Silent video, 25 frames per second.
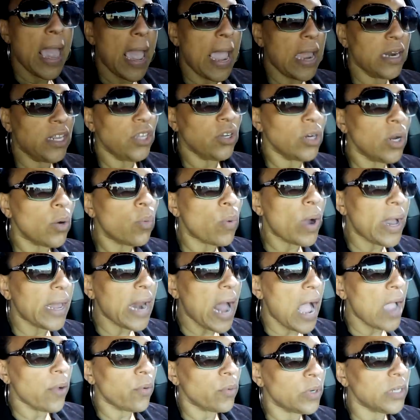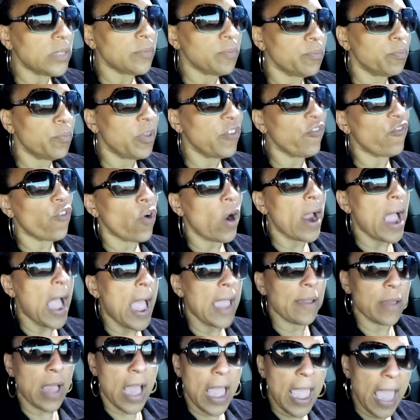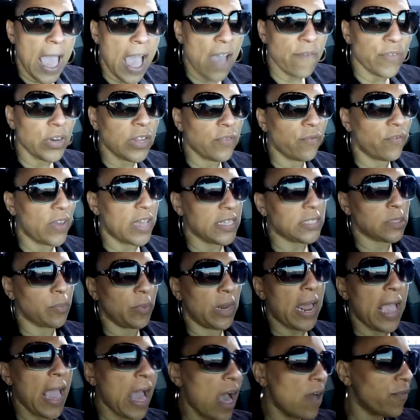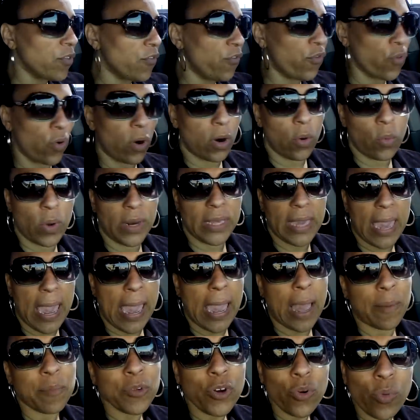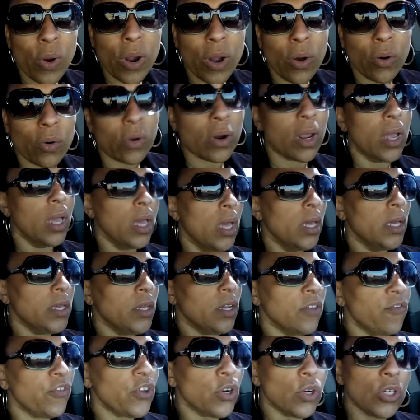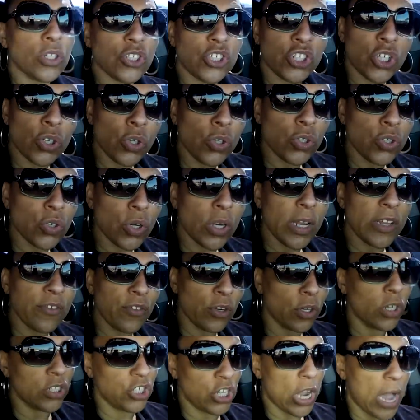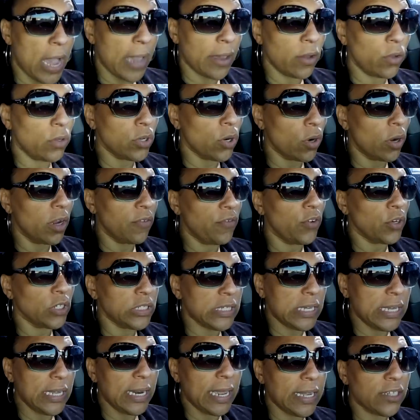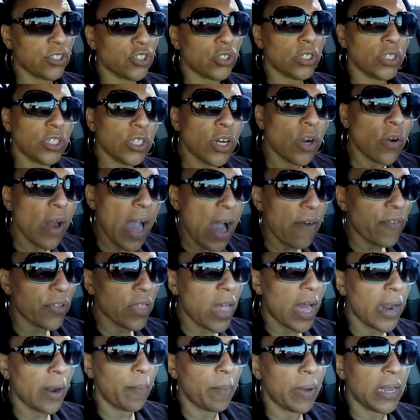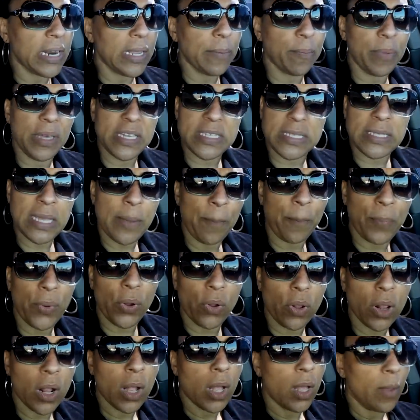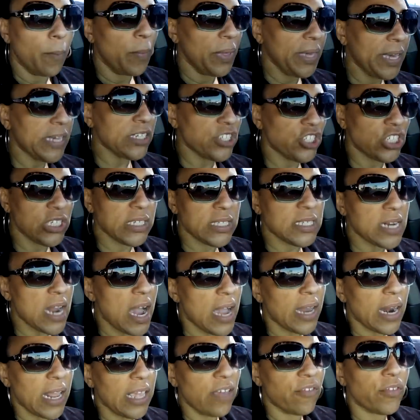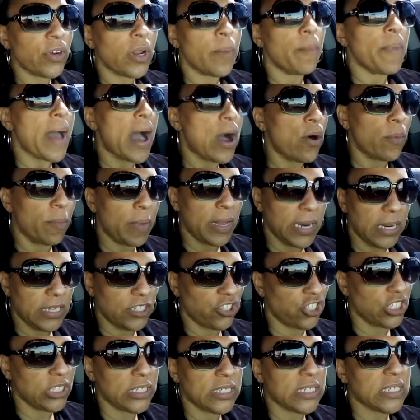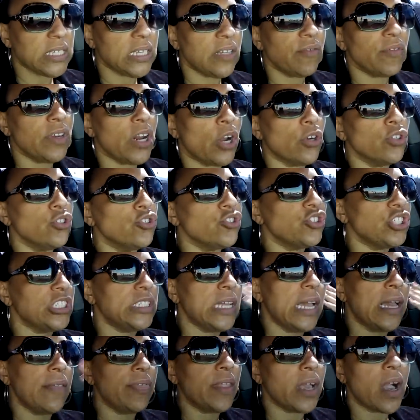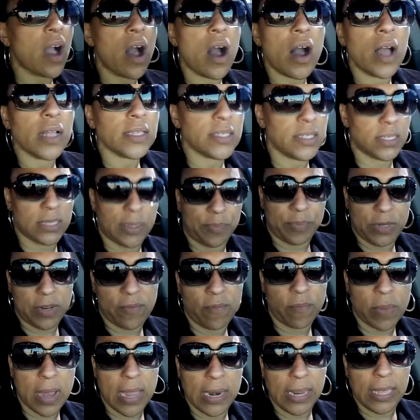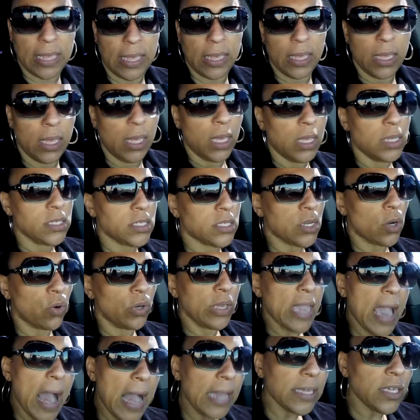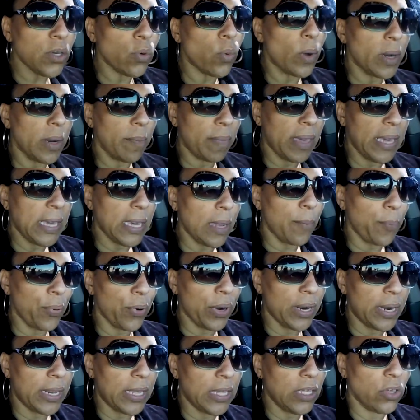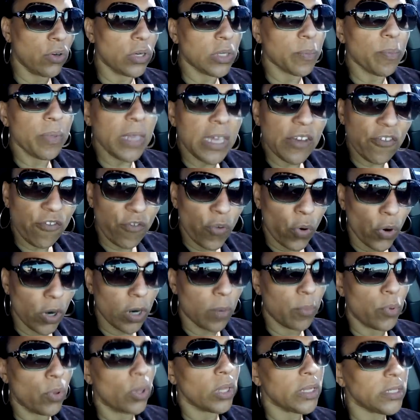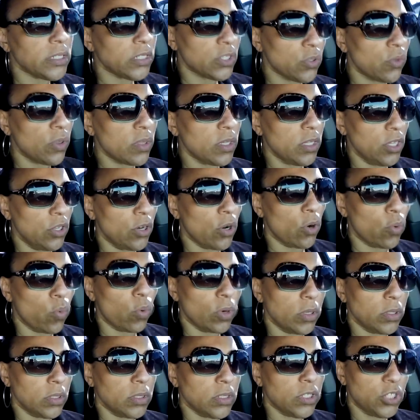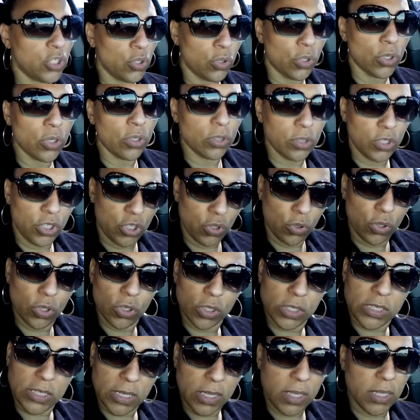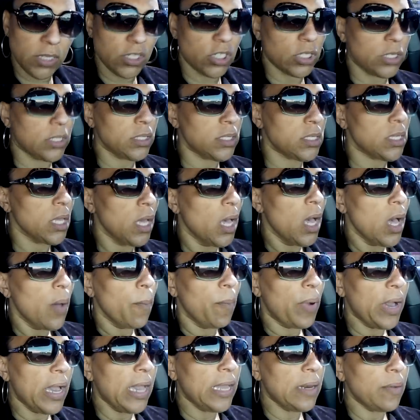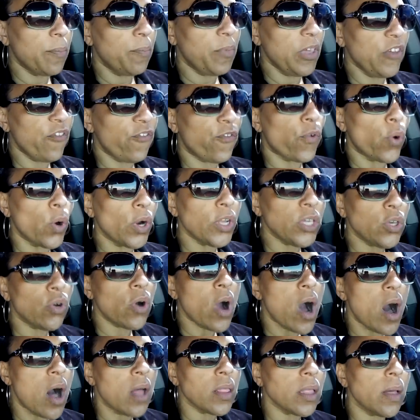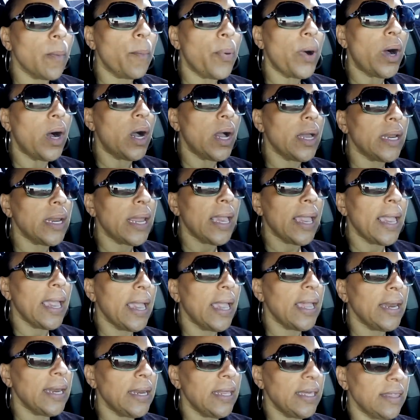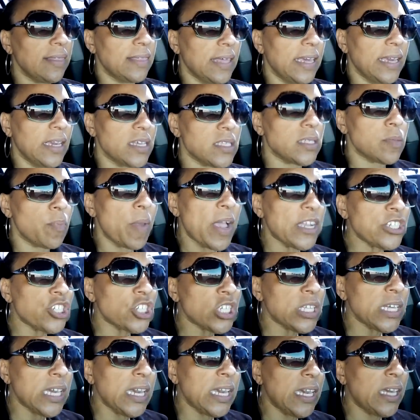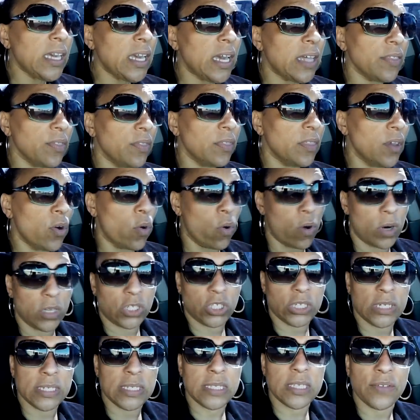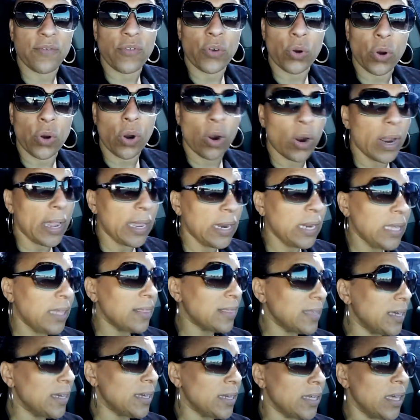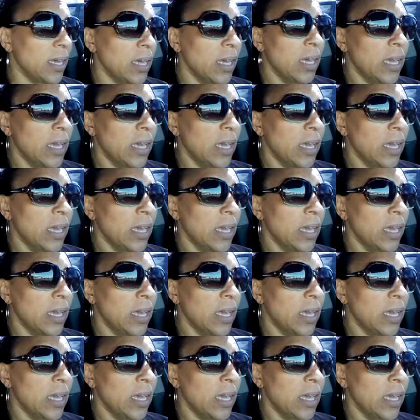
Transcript: And you know what? I have an investment. I have a 401k. I'm grown. If you're a child, or if you're a teenager and you don't have a lot of money, be simple, because she's not even about money. She doesn't even understand the concept of money. So yeah, you want to make it pretty. You can be affordable and do your diligence, but before you call upon anything, especially the Orishas or anything,